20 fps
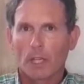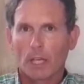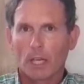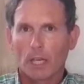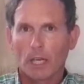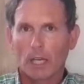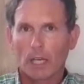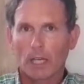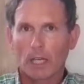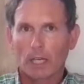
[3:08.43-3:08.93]

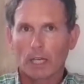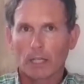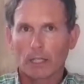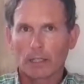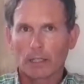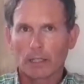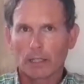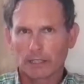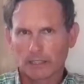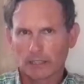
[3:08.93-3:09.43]

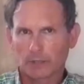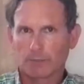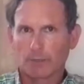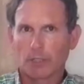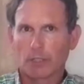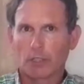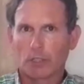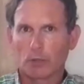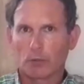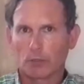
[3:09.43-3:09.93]
and this has
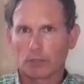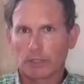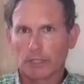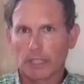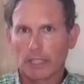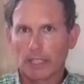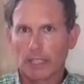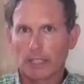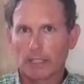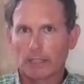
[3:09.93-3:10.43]
been used
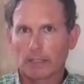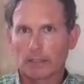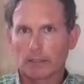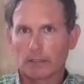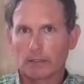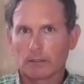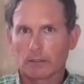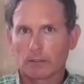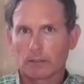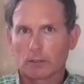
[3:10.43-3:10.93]

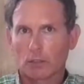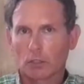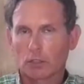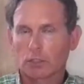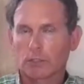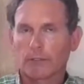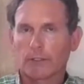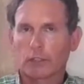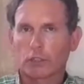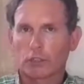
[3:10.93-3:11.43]
in
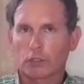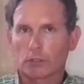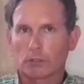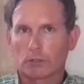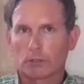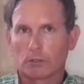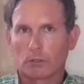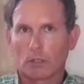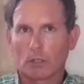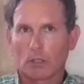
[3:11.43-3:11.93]
conservation
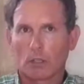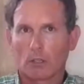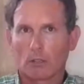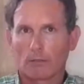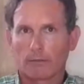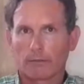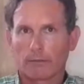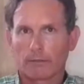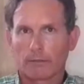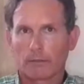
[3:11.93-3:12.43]

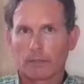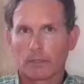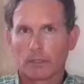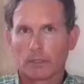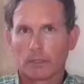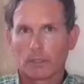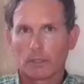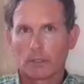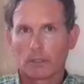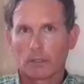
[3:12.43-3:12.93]
of
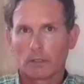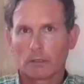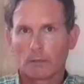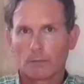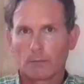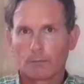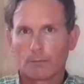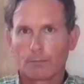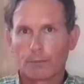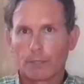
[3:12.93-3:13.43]

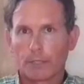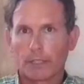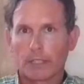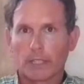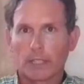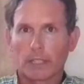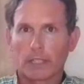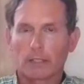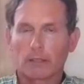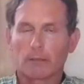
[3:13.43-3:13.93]

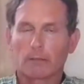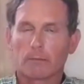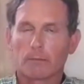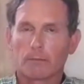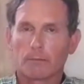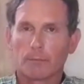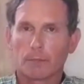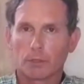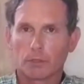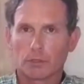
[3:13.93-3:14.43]
breeding
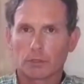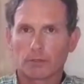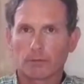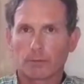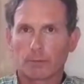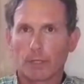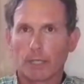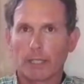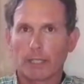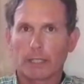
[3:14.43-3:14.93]
birds of
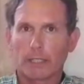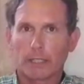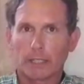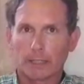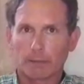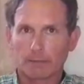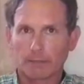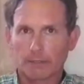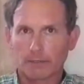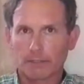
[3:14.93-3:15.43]
prey in
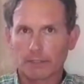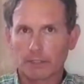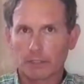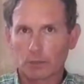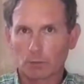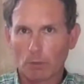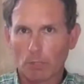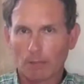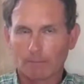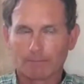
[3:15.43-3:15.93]
captivity as
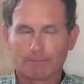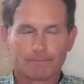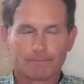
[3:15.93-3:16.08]
well.